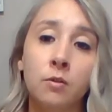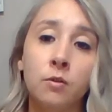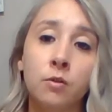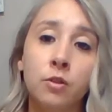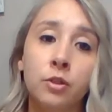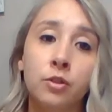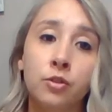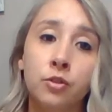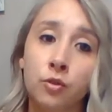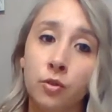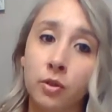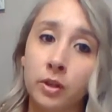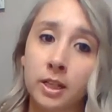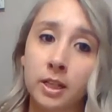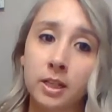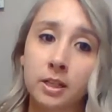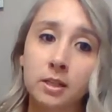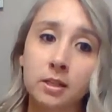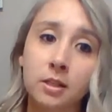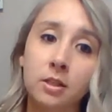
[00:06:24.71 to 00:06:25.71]
or
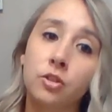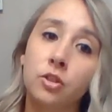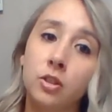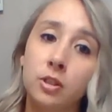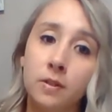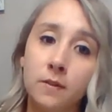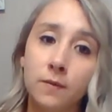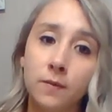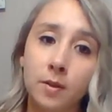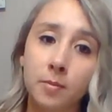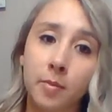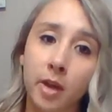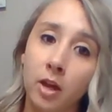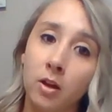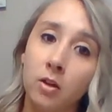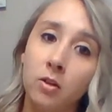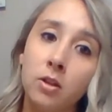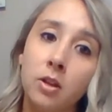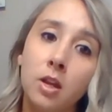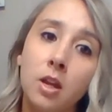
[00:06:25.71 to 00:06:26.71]
introitus, and she's a
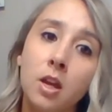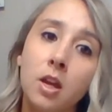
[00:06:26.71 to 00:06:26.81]
female.